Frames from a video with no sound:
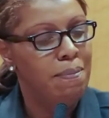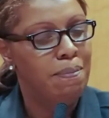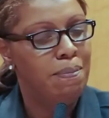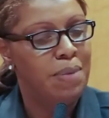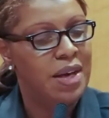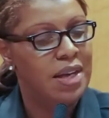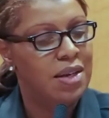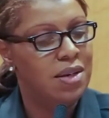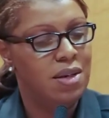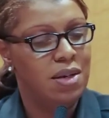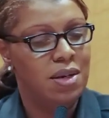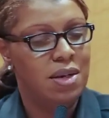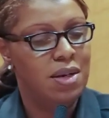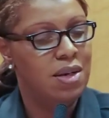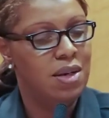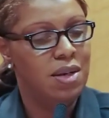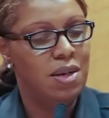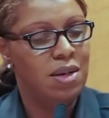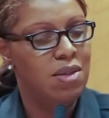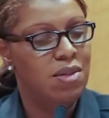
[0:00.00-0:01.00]
But
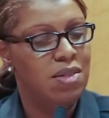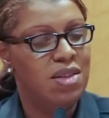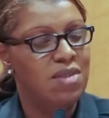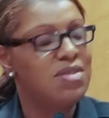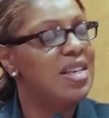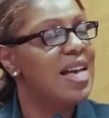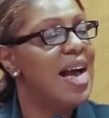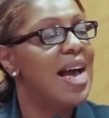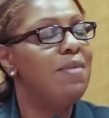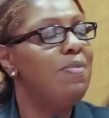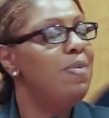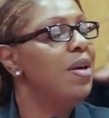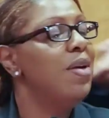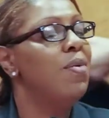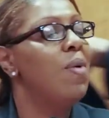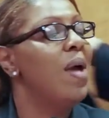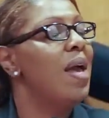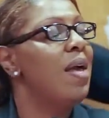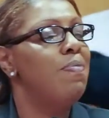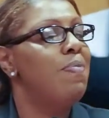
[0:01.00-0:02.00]
there's got to be a
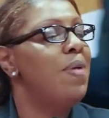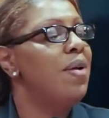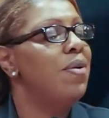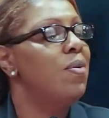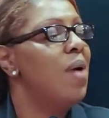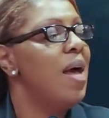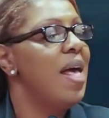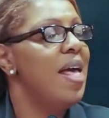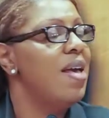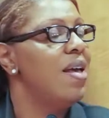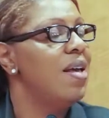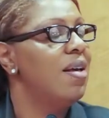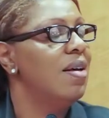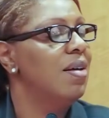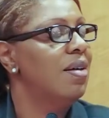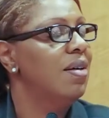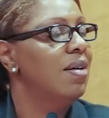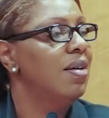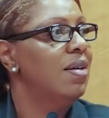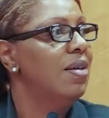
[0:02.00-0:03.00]
better way.
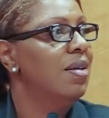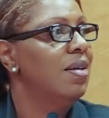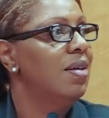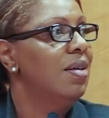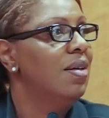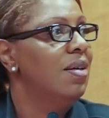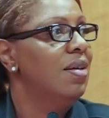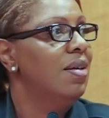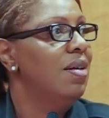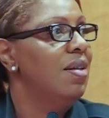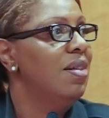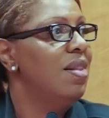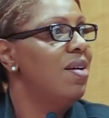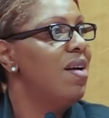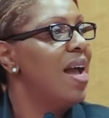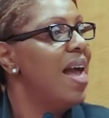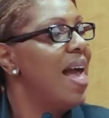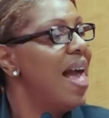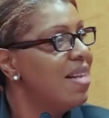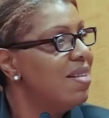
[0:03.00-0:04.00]
There
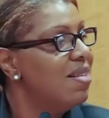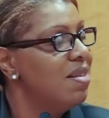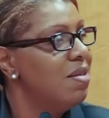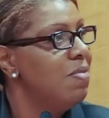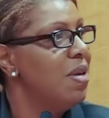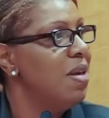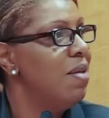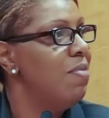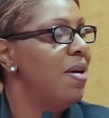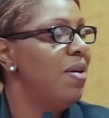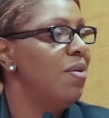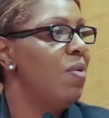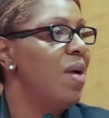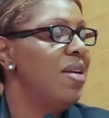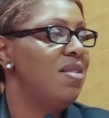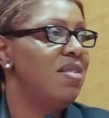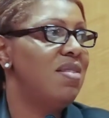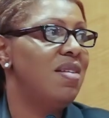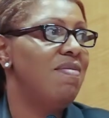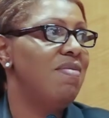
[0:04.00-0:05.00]
has to be a better way
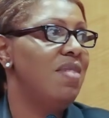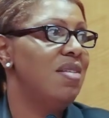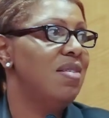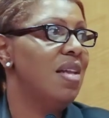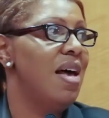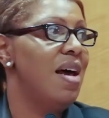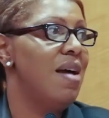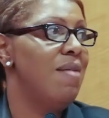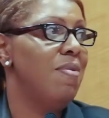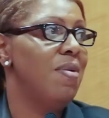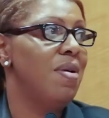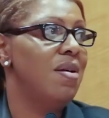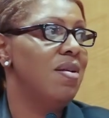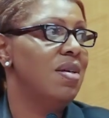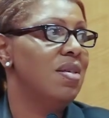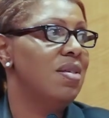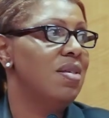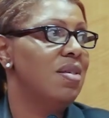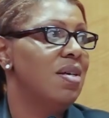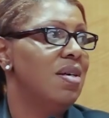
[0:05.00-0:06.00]
to save these
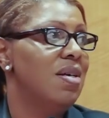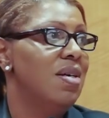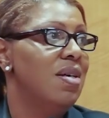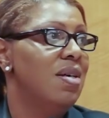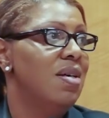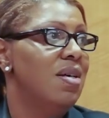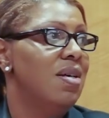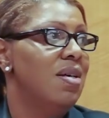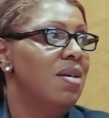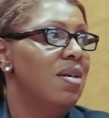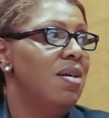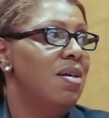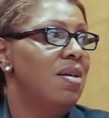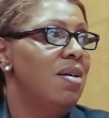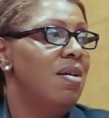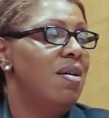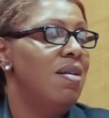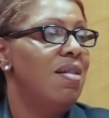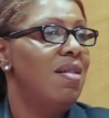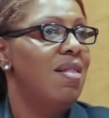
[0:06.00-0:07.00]
libraries.
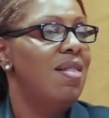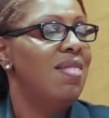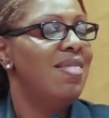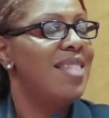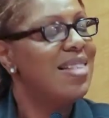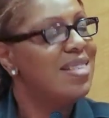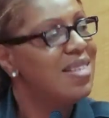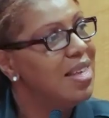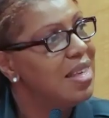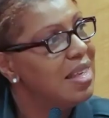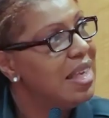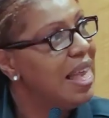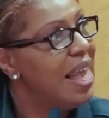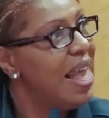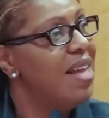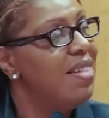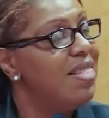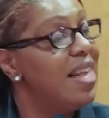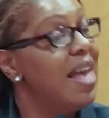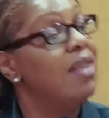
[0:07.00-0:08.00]
That's a
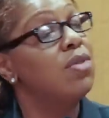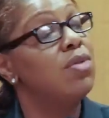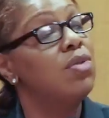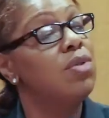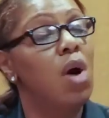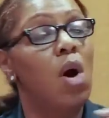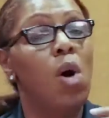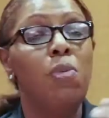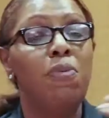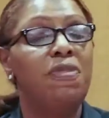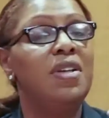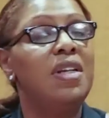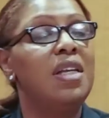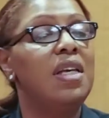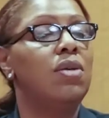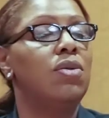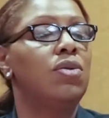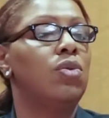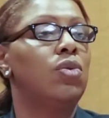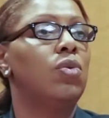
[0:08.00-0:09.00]
land that
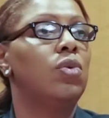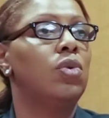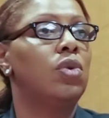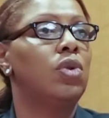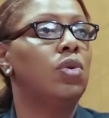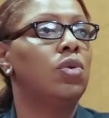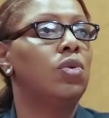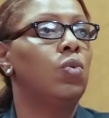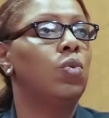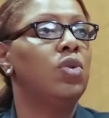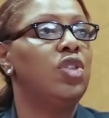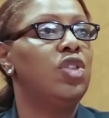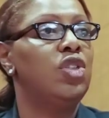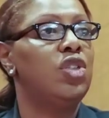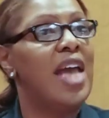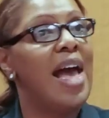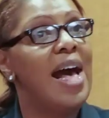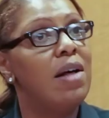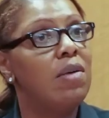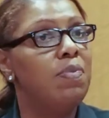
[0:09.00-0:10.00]
hopefully
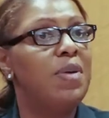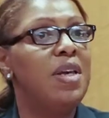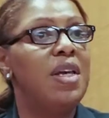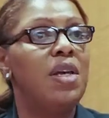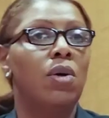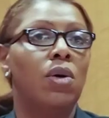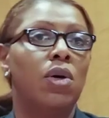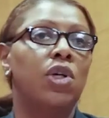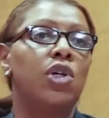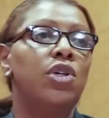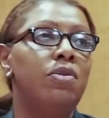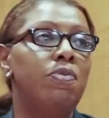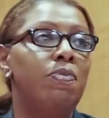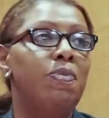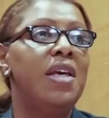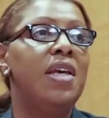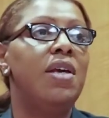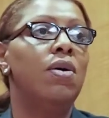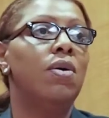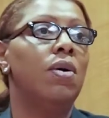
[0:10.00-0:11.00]
shall be, or could
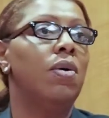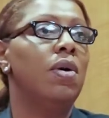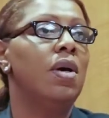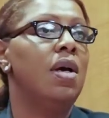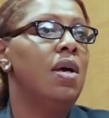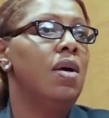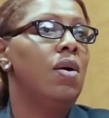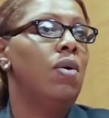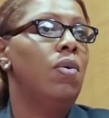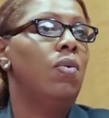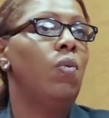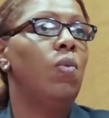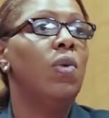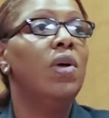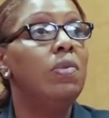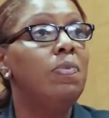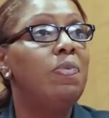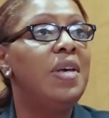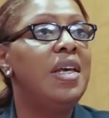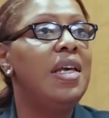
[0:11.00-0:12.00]
be, or
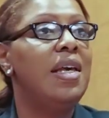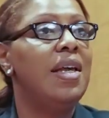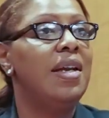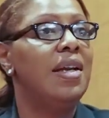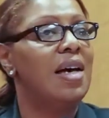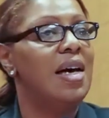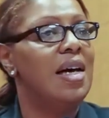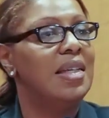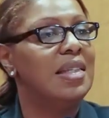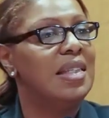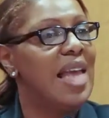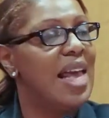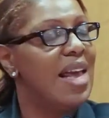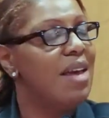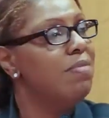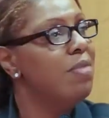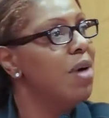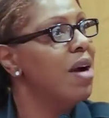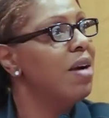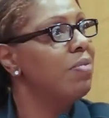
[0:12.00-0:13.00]
will be a
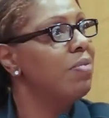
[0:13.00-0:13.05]
landmark